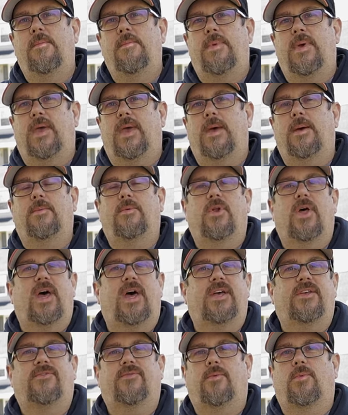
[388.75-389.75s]
being able to
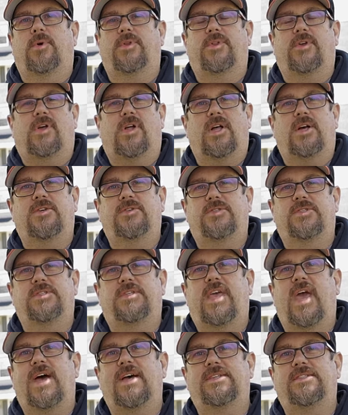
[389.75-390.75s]
ask for what the
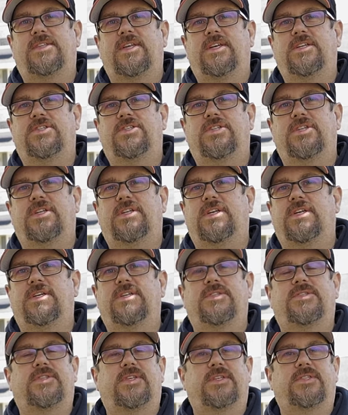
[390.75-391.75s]
closest gas station
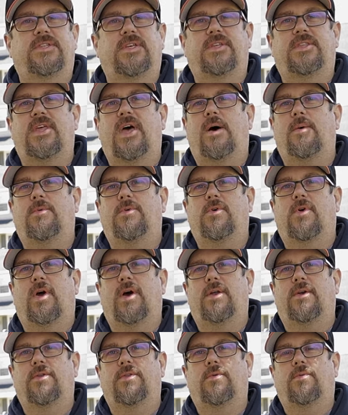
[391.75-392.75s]
is, things like that when you're
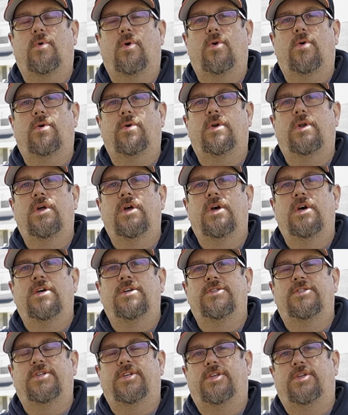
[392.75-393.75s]
out on the road
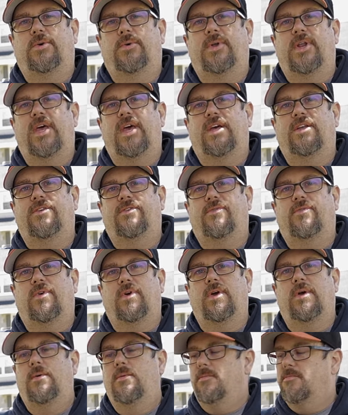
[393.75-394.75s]
so you can do it
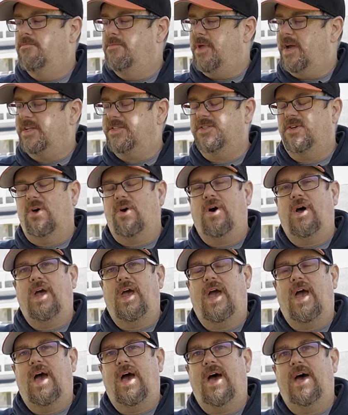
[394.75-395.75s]
hands-free. That's all I
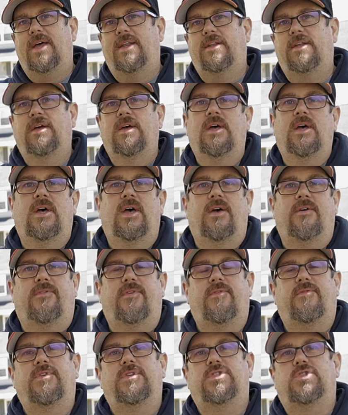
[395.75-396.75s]
had. If
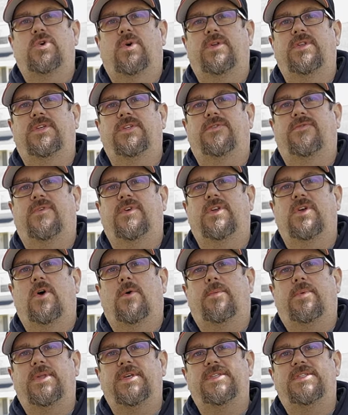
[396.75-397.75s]
you've enjoyed this
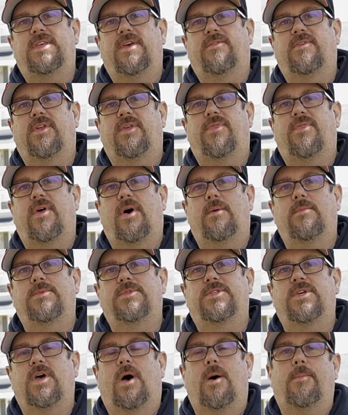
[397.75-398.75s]
video, please give it a
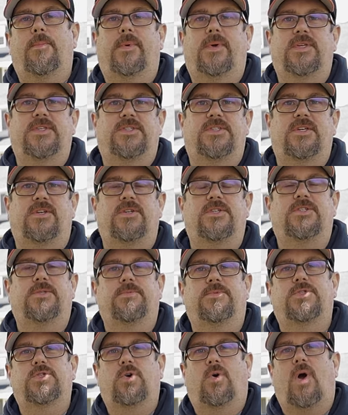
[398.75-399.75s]
thumbs up, consider
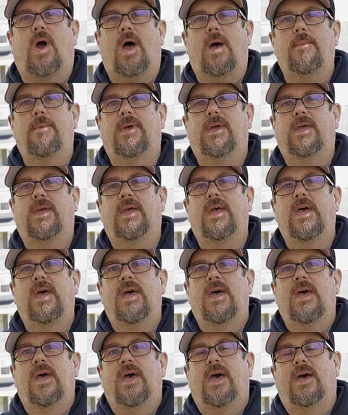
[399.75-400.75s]
subscribing
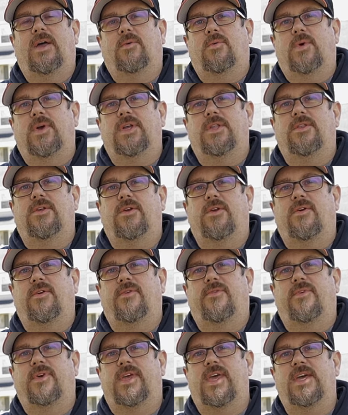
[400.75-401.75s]
and ringing the
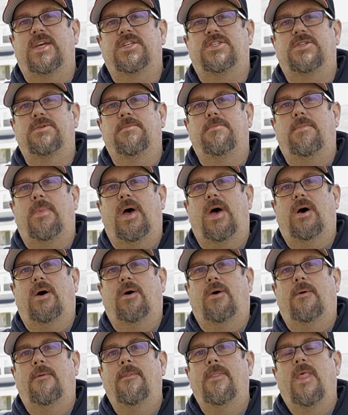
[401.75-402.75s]
notification
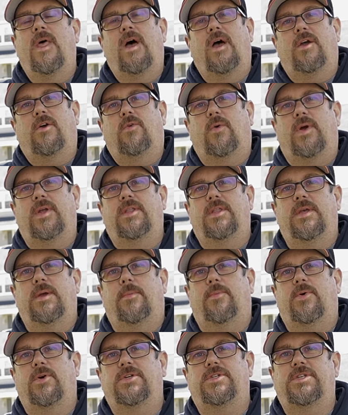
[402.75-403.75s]
bell. Greatly
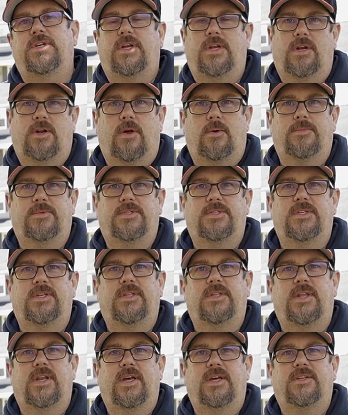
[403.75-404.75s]
appreciate it. Hope to see you
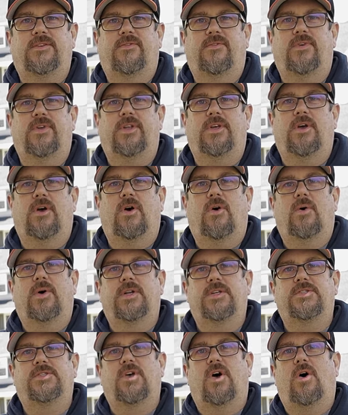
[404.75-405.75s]
in the next video.
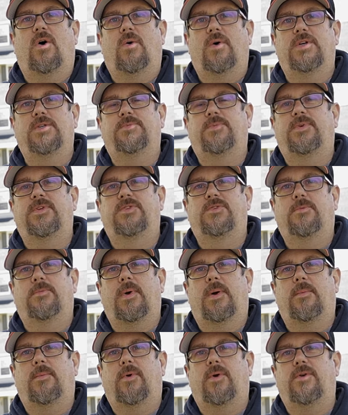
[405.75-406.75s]
And as always, please
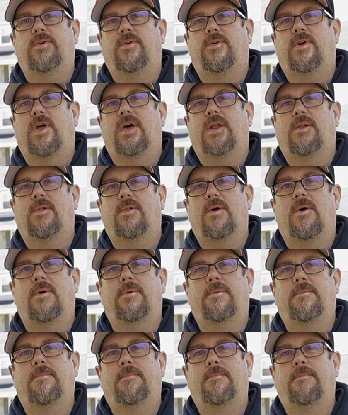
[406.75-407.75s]
remember, you're not alone.